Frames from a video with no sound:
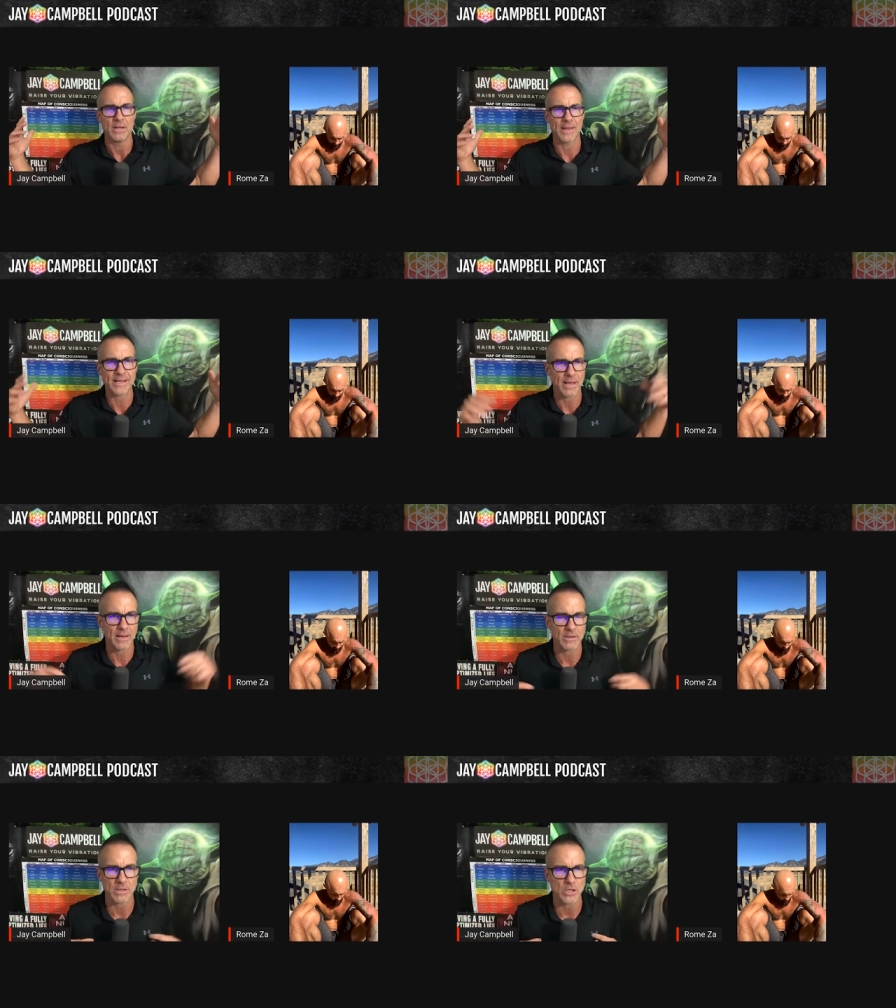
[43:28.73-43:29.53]
like
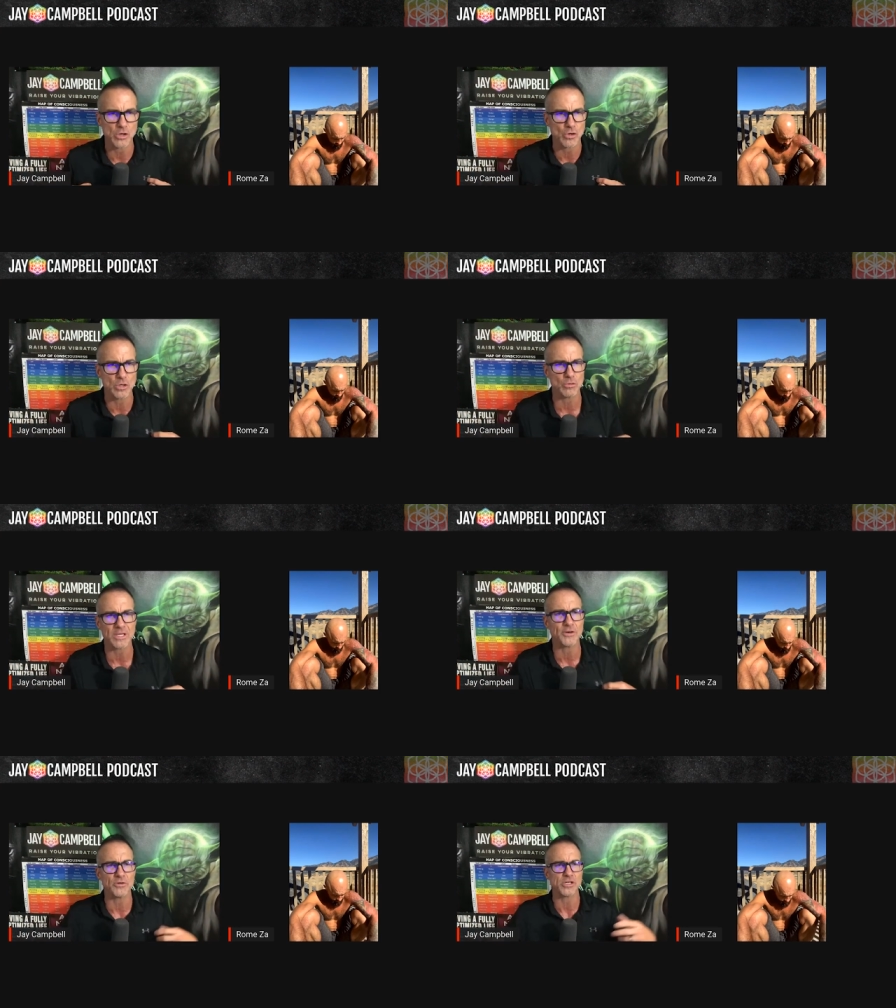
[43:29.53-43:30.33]
you you
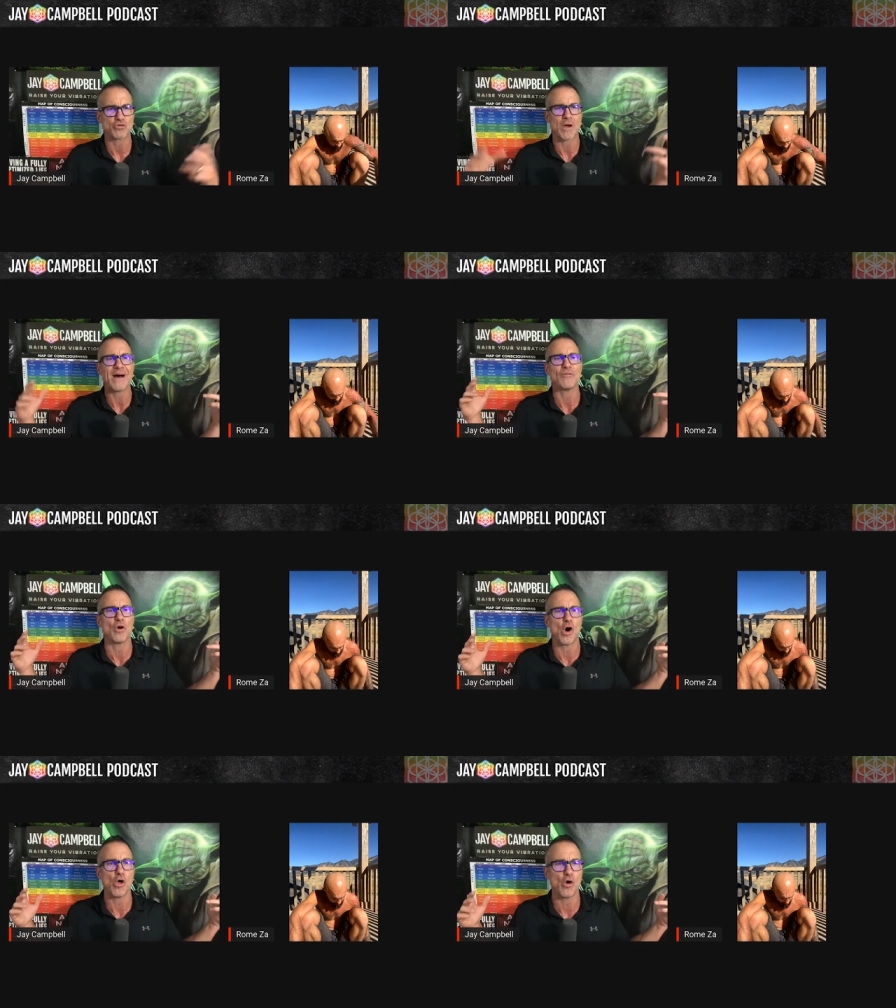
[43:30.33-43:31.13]
literally travel
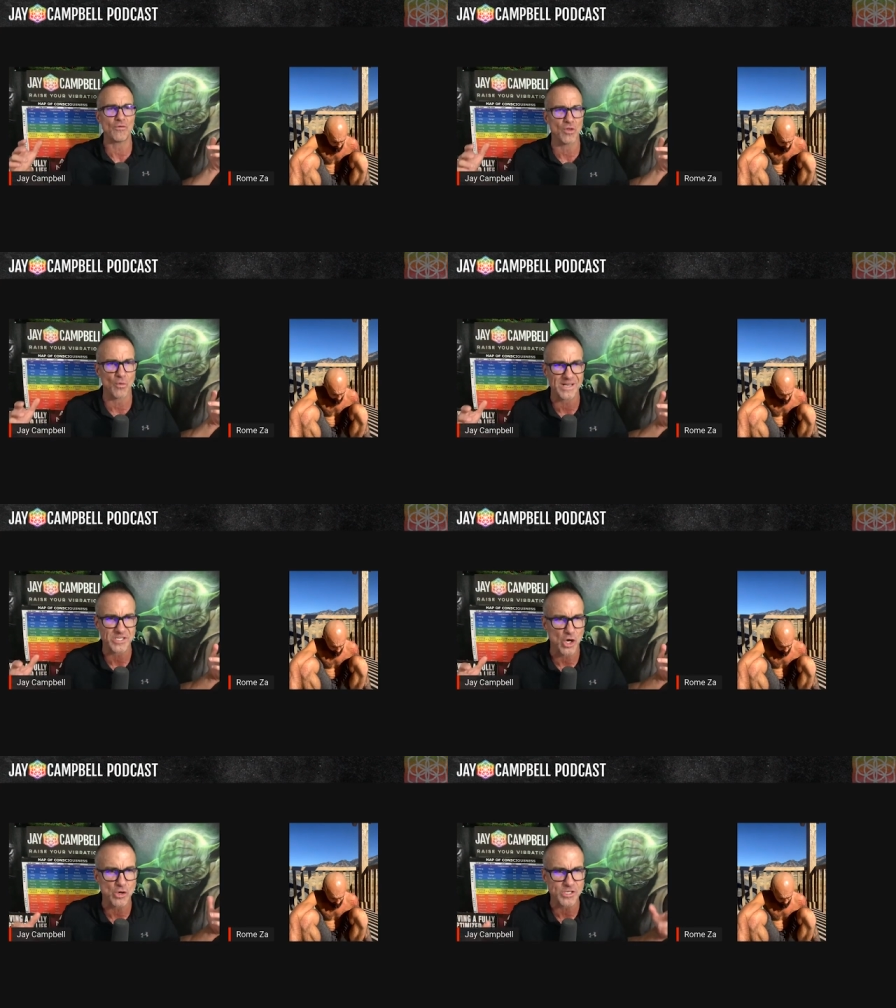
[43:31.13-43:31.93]
all over the
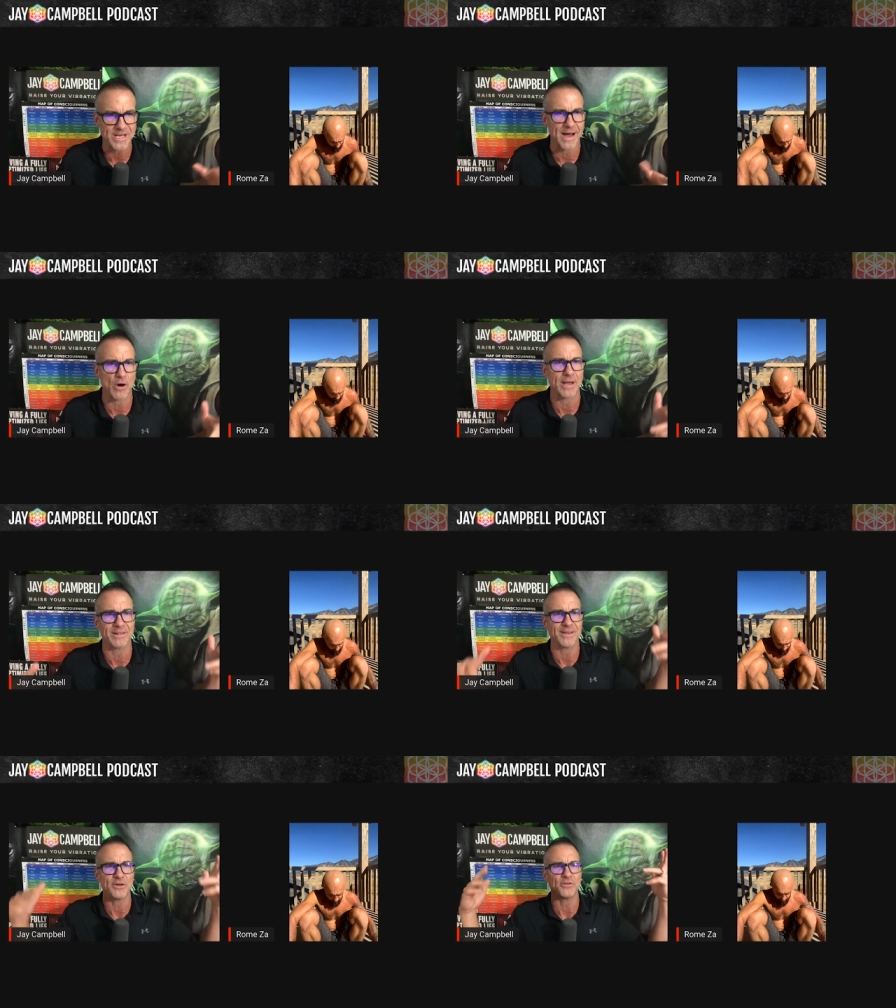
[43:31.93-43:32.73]
West Coast now and
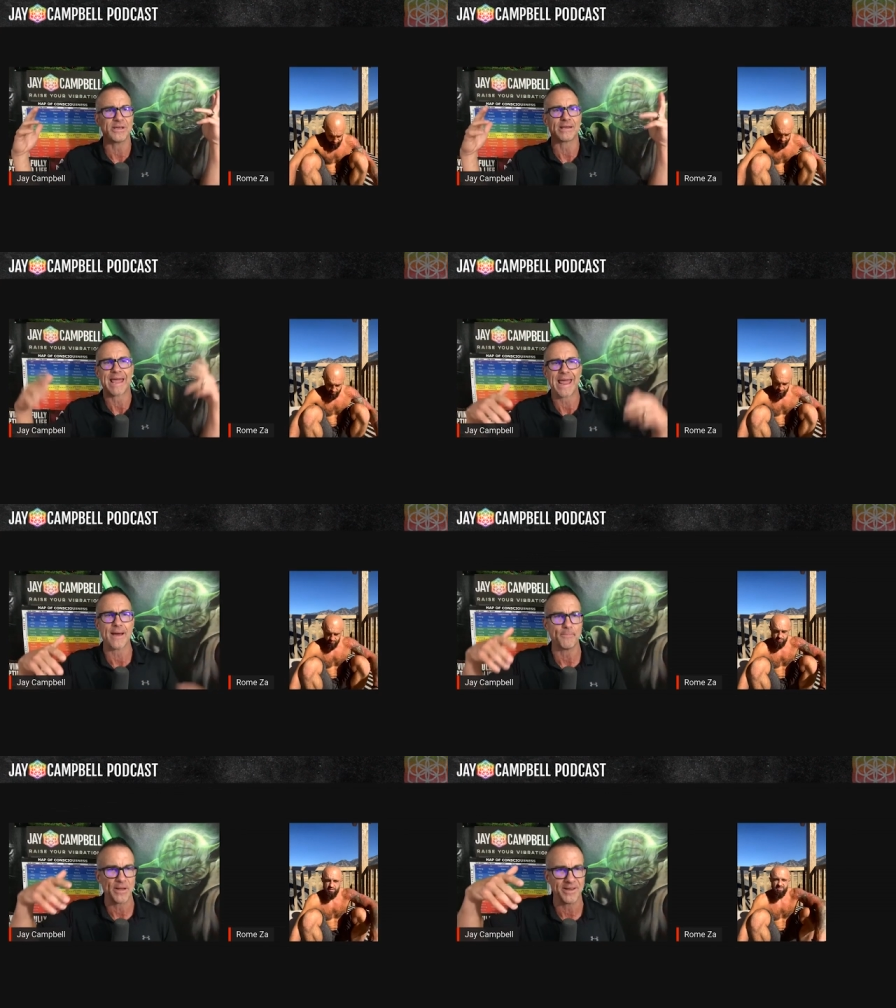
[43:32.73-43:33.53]
literally
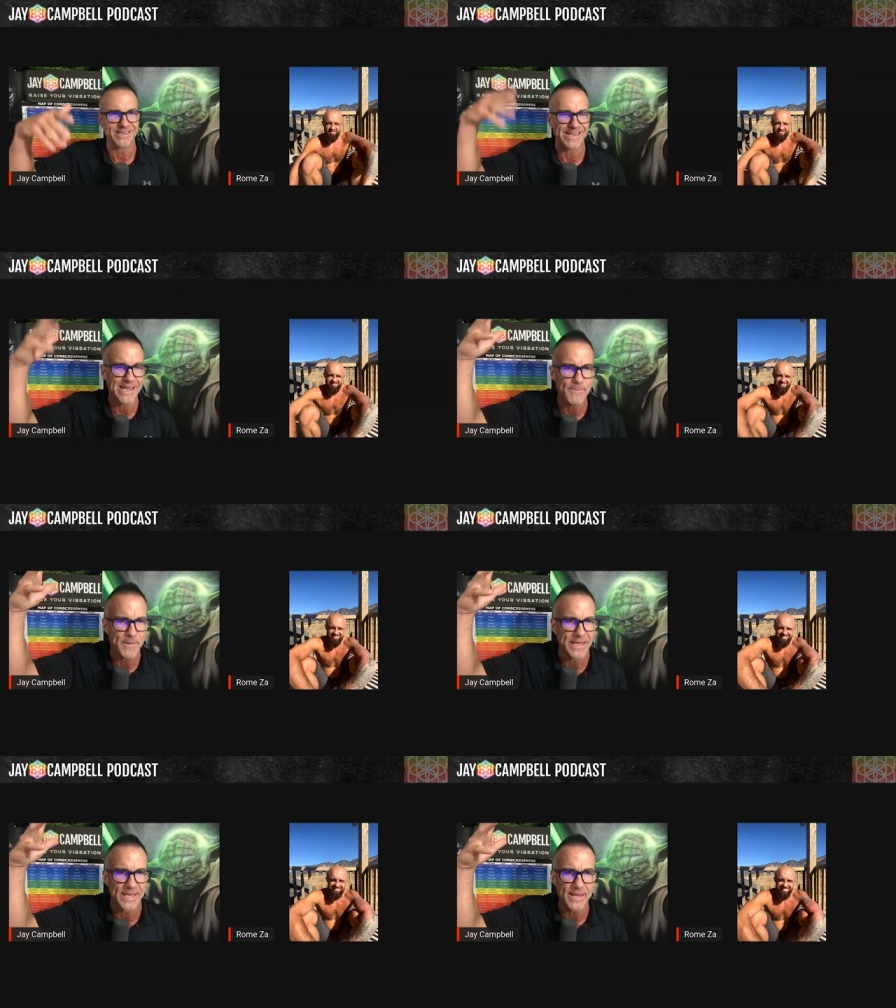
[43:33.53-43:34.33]
camp in a
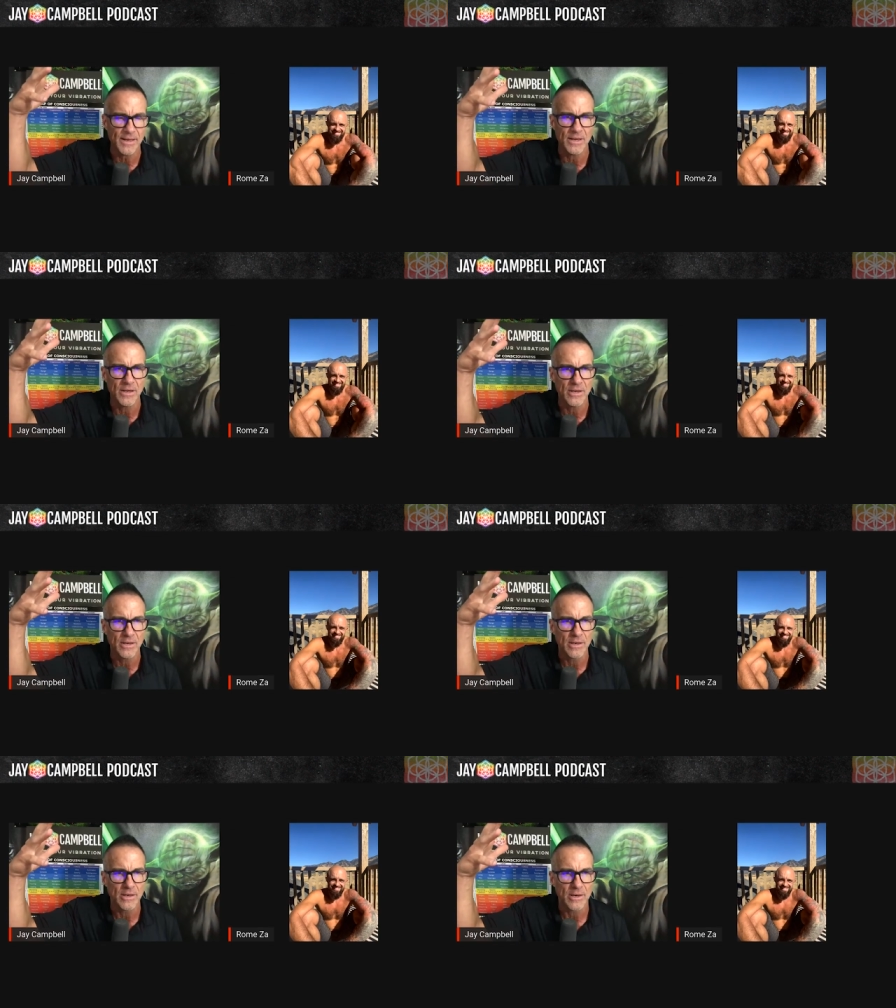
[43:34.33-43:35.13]
teepee
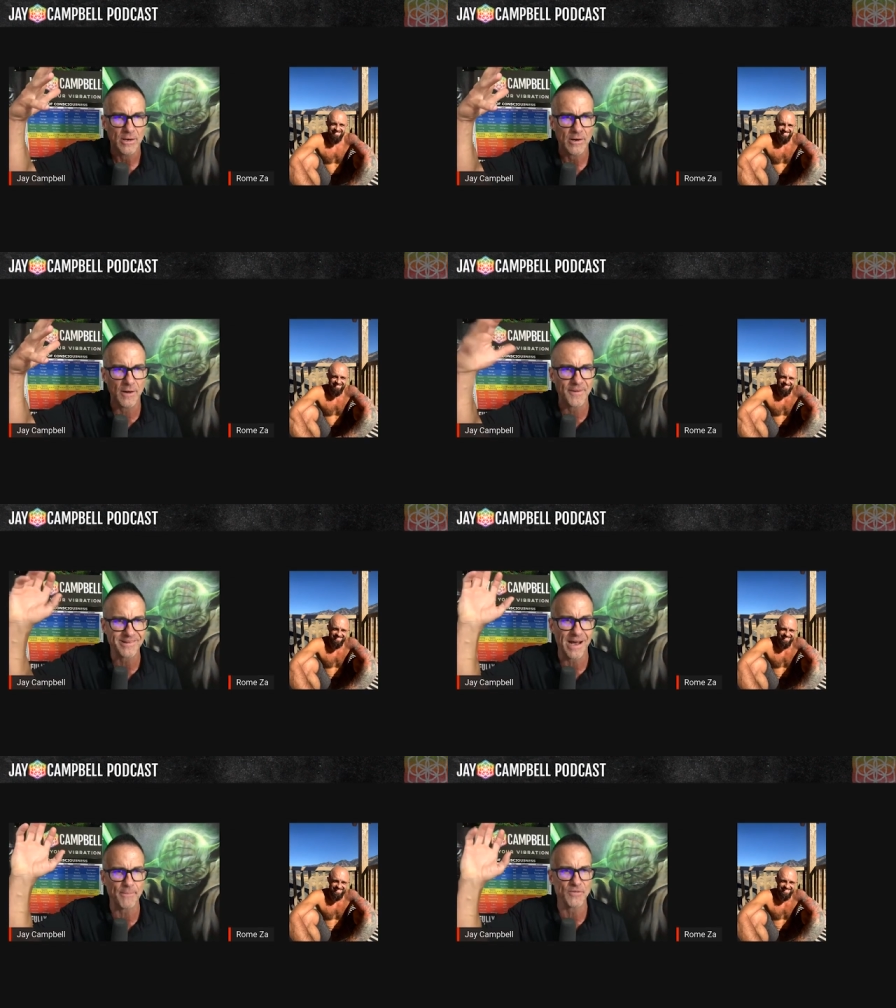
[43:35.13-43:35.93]
on the
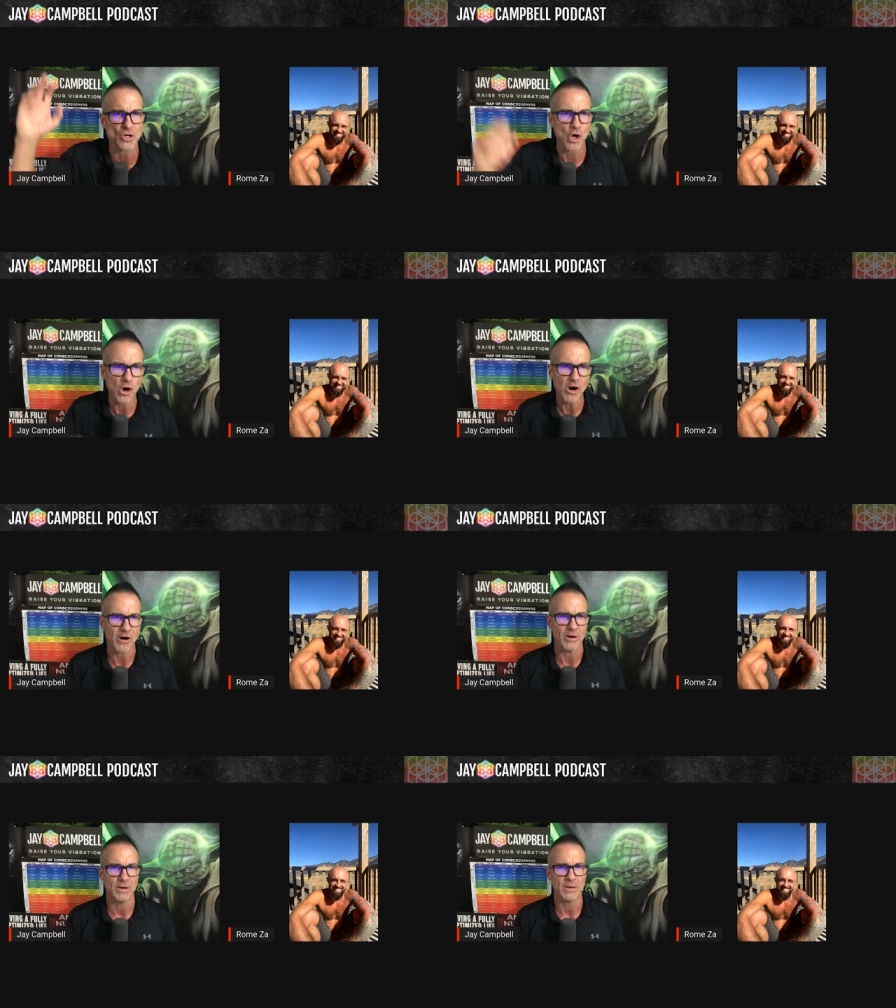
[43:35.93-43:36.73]
top of your car.